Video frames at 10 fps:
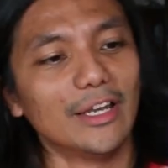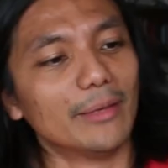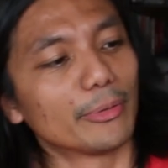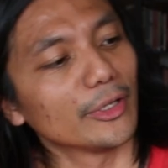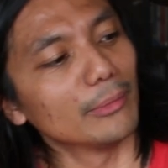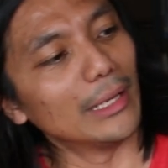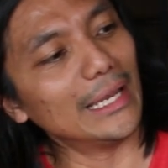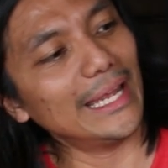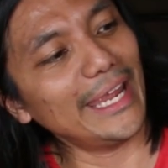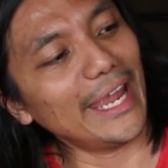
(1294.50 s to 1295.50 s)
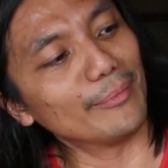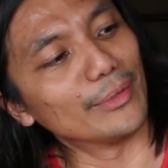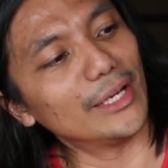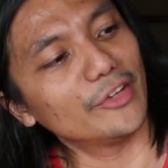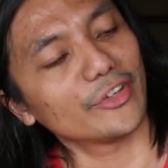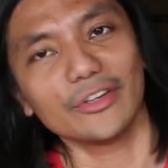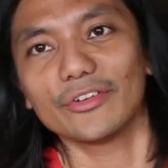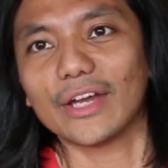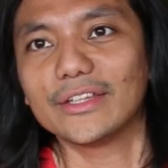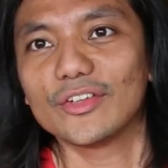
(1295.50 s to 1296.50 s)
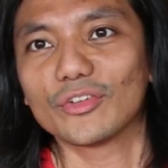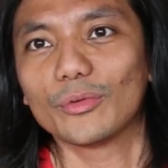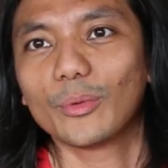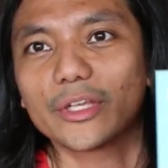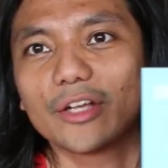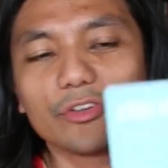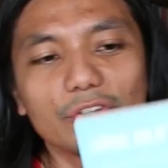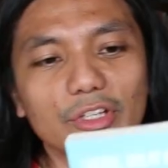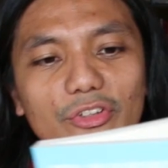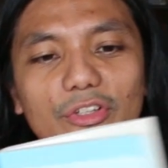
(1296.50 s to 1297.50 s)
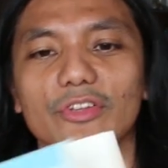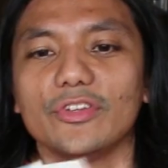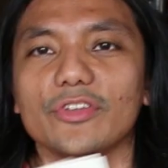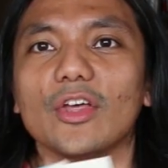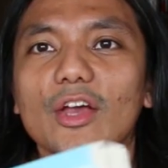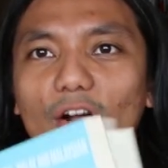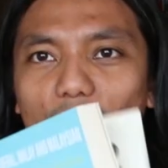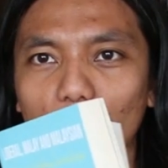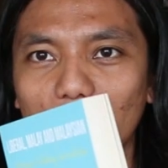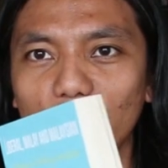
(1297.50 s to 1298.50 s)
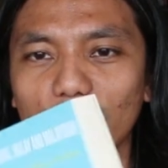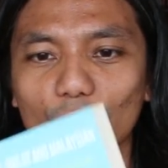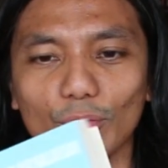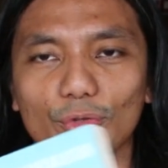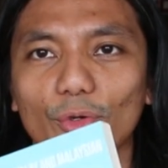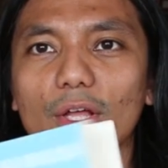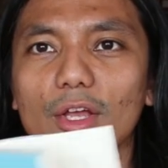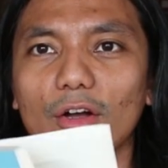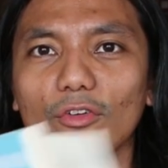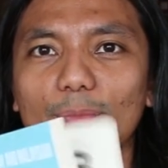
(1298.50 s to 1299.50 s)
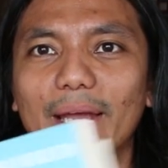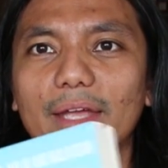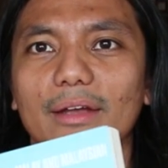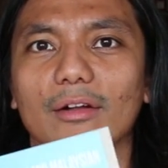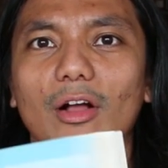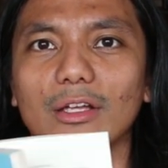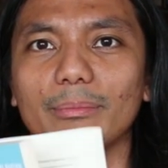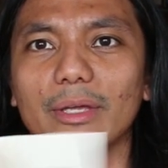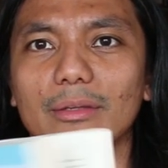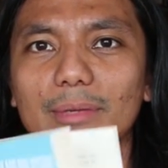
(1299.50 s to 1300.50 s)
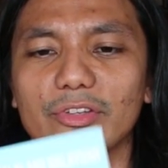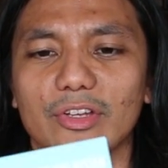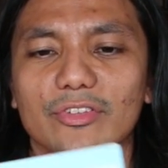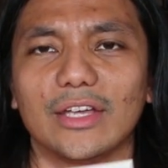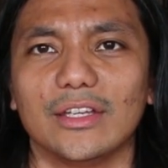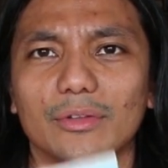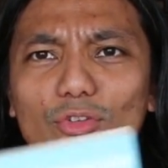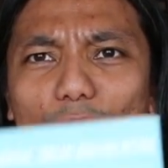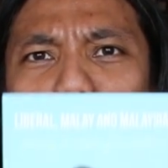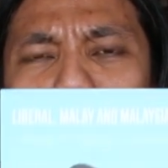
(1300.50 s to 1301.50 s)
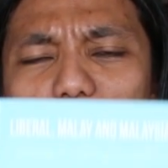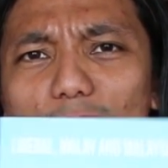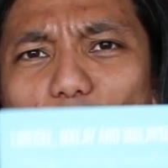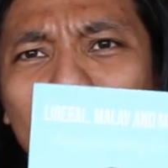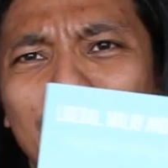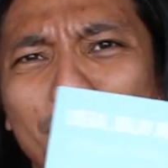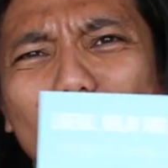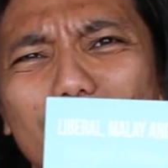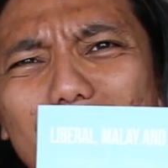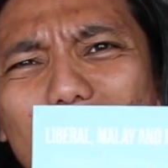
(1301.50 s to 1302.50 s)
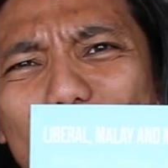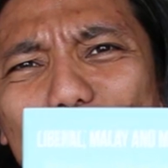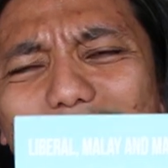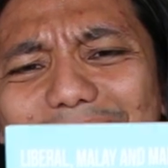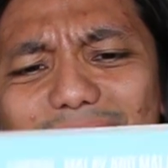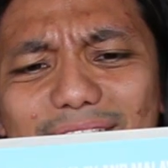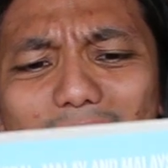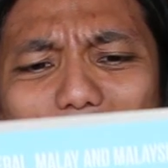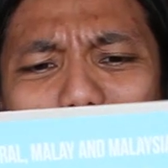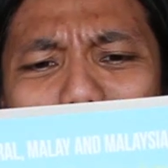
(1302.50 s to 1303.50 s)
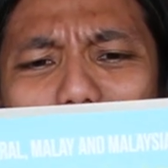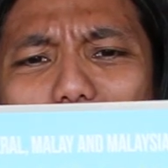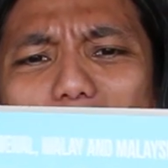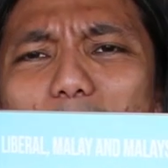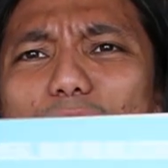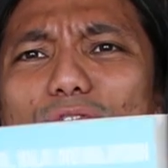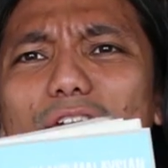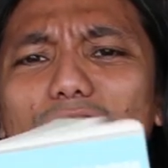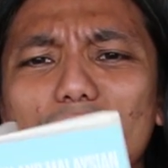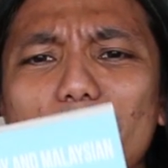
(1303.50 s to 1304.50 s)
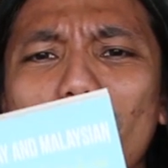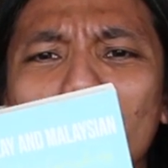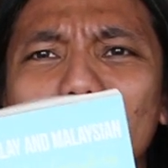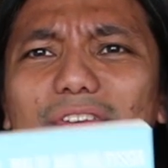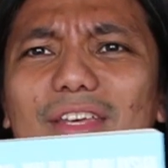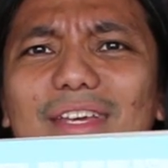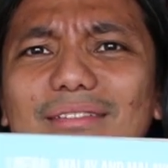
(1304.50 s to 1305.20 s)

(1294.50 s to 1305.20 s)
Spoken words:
Liberal, Malay and Malaysian, Writings of a Walking Contradiction. This is a compilation also of my column in the Malaysian Insider. This one focuses more on like politics, race, demonstration, democracy